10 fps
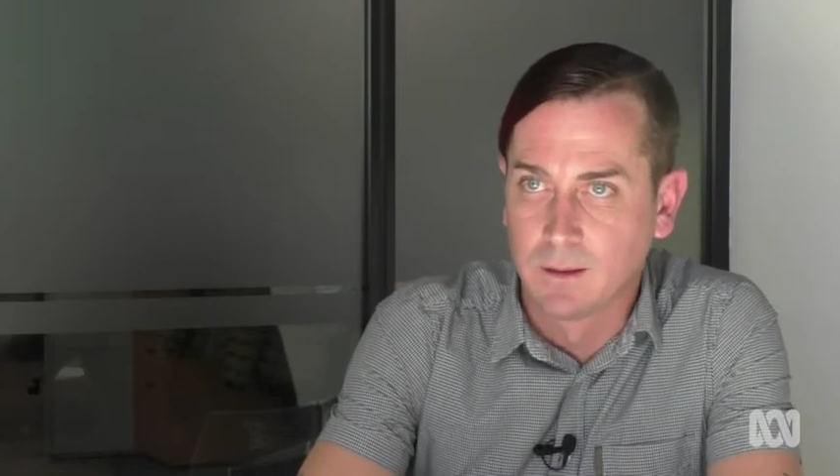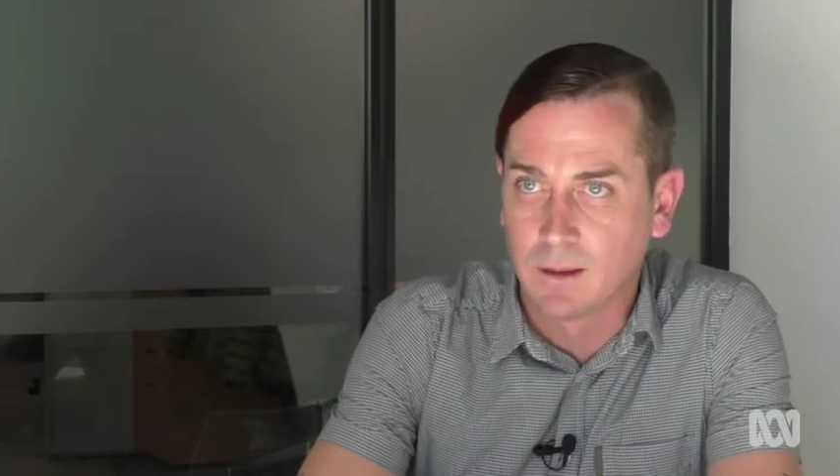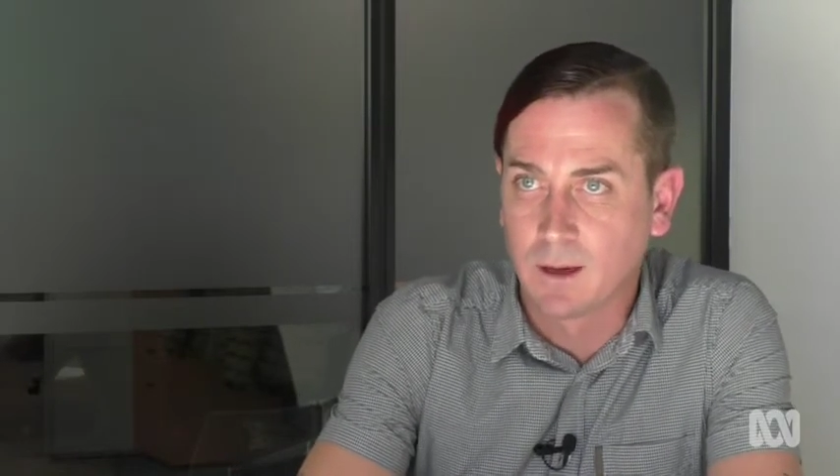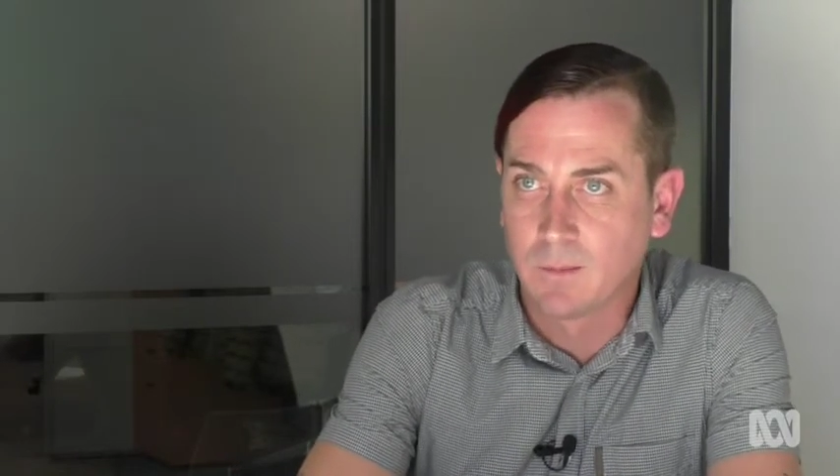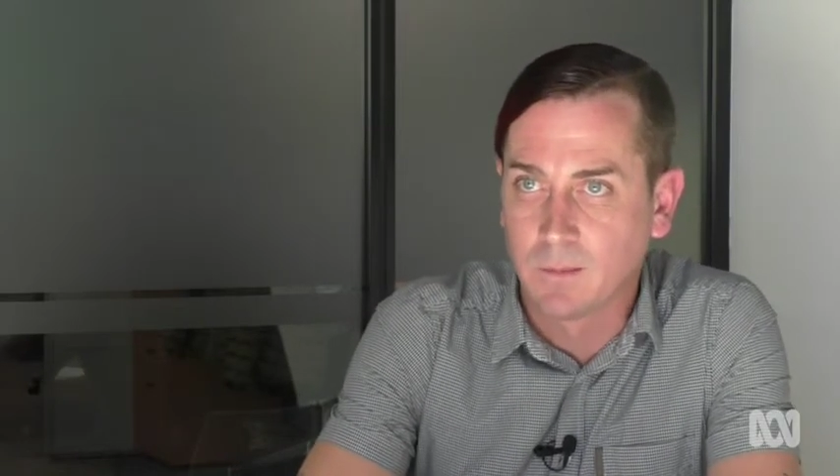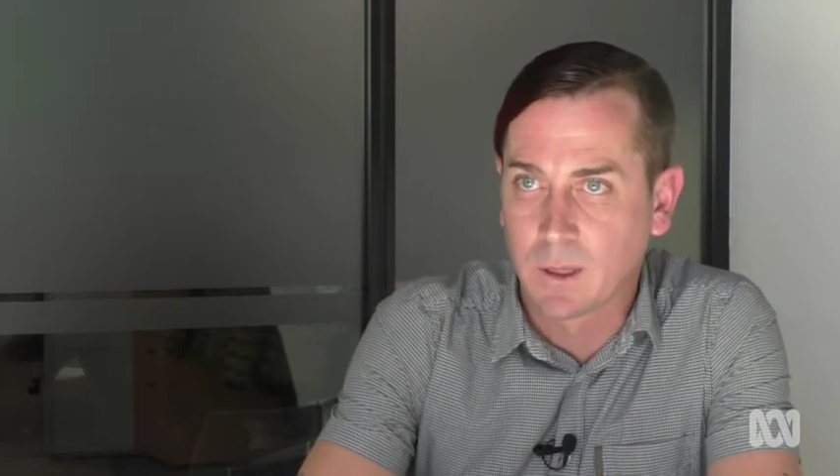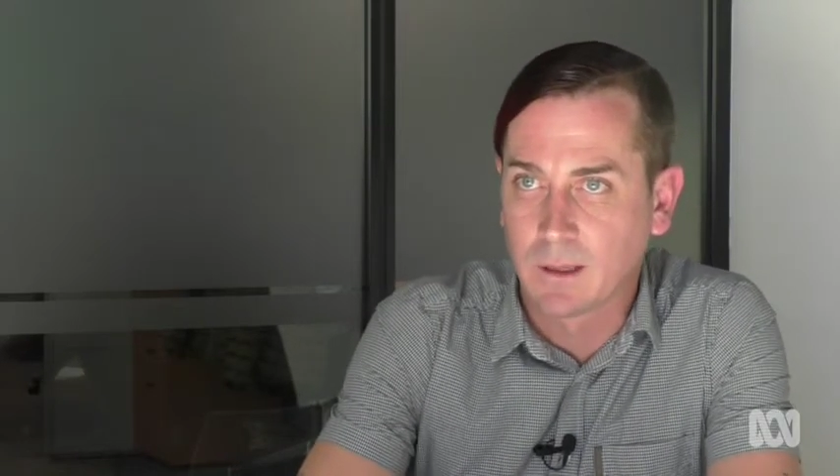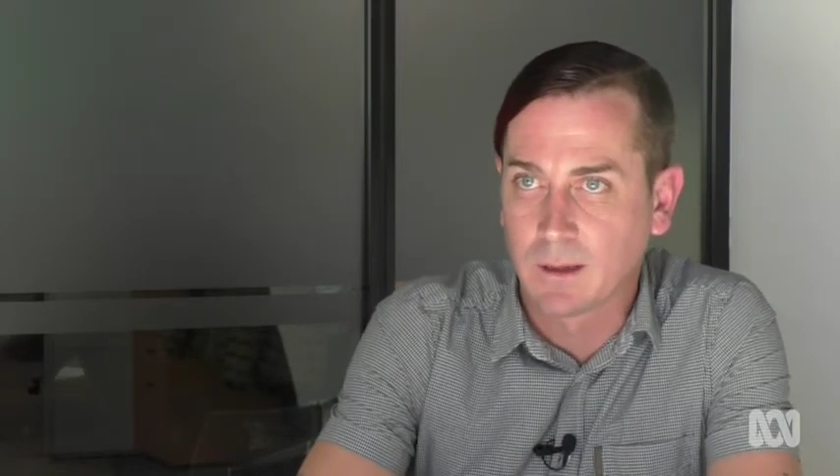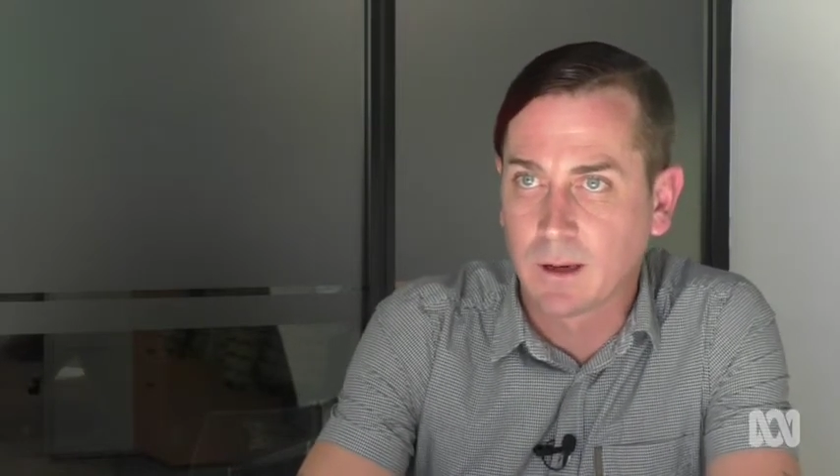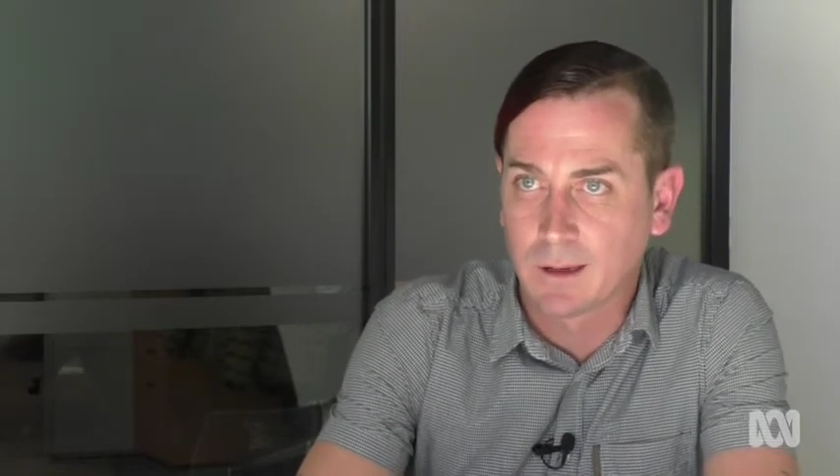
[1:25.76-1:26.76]

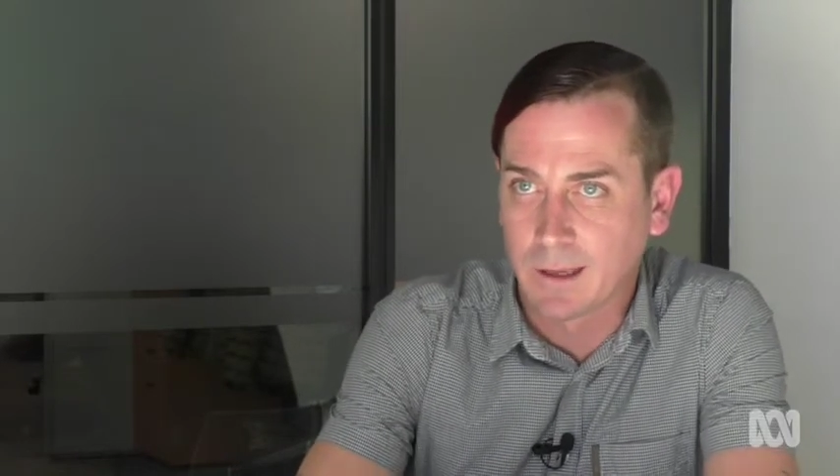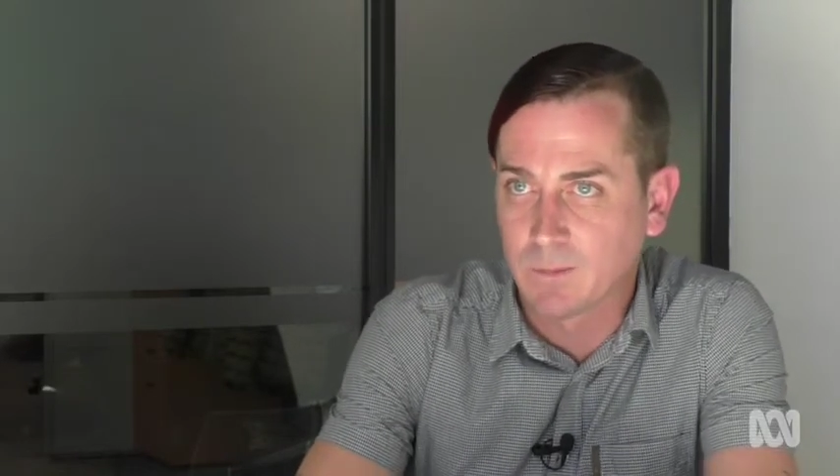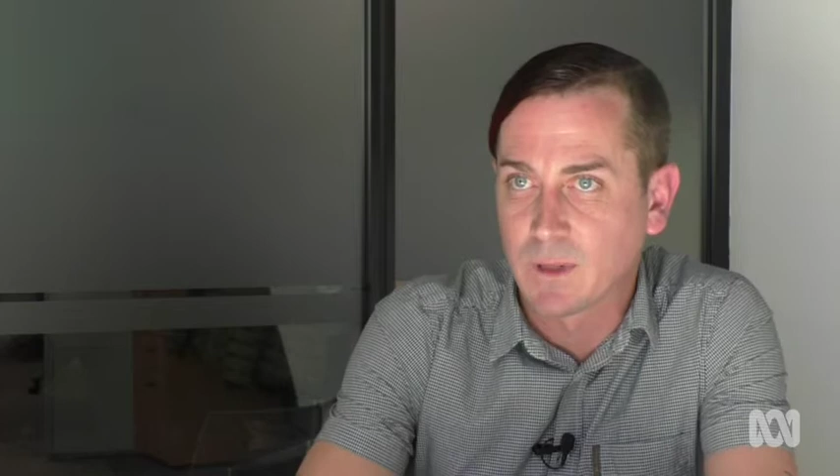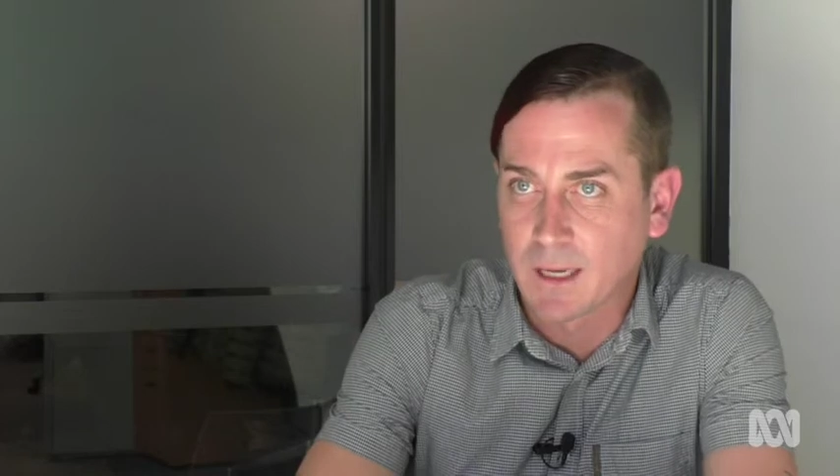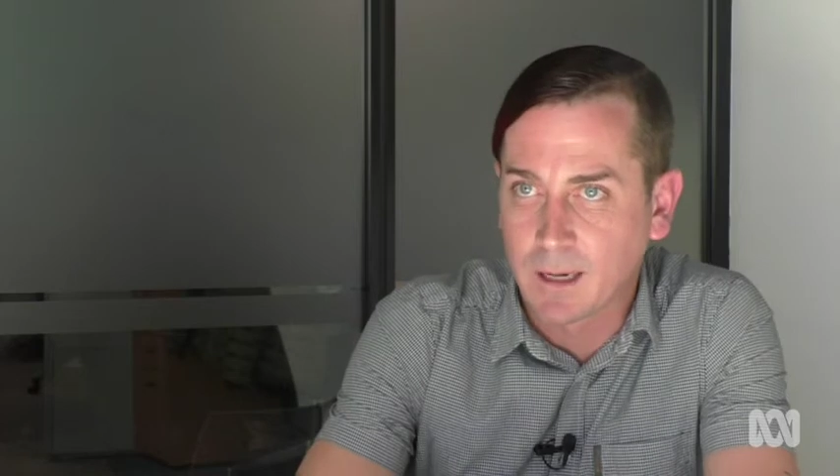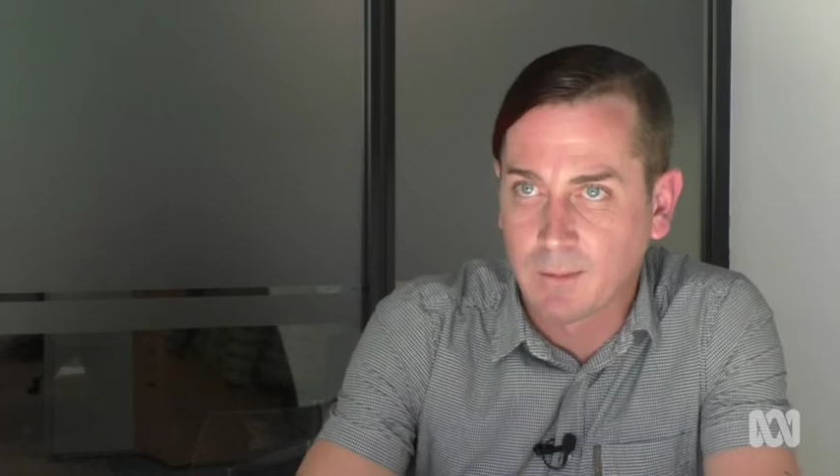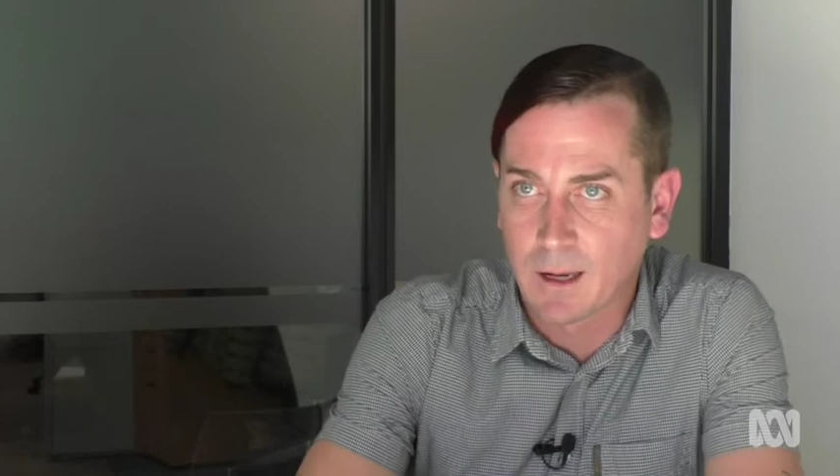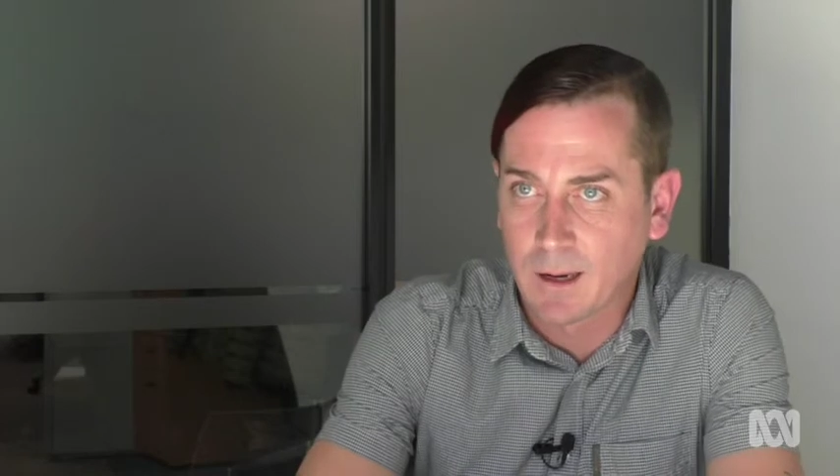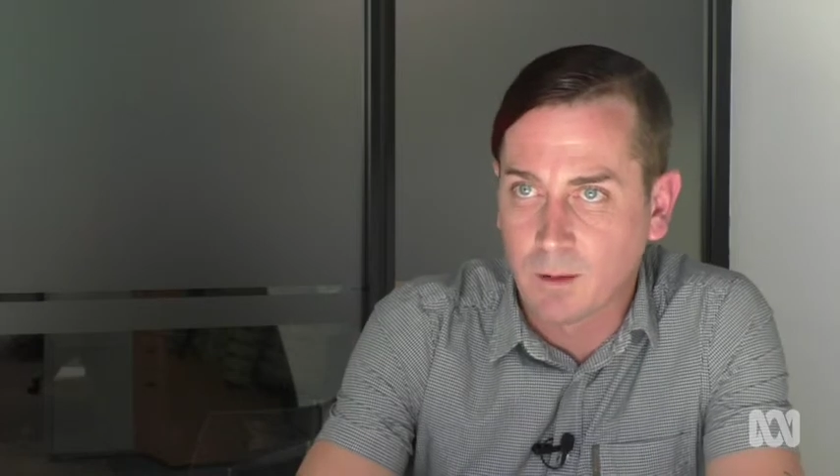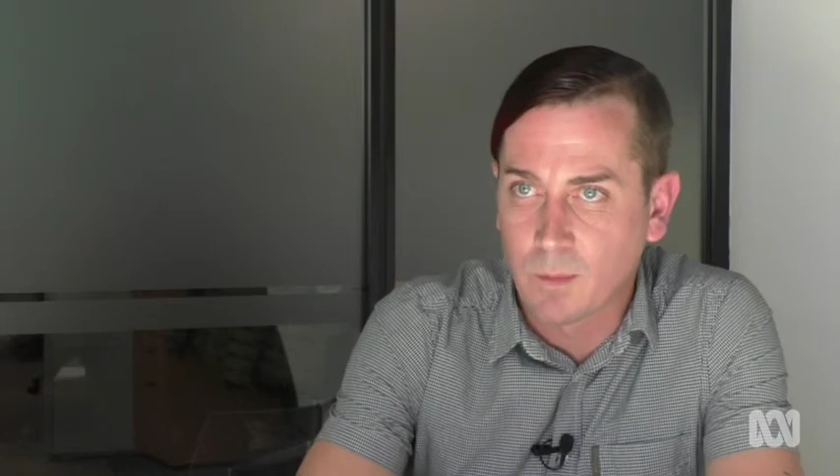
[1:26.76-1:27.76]
and kind of get them thinking about how we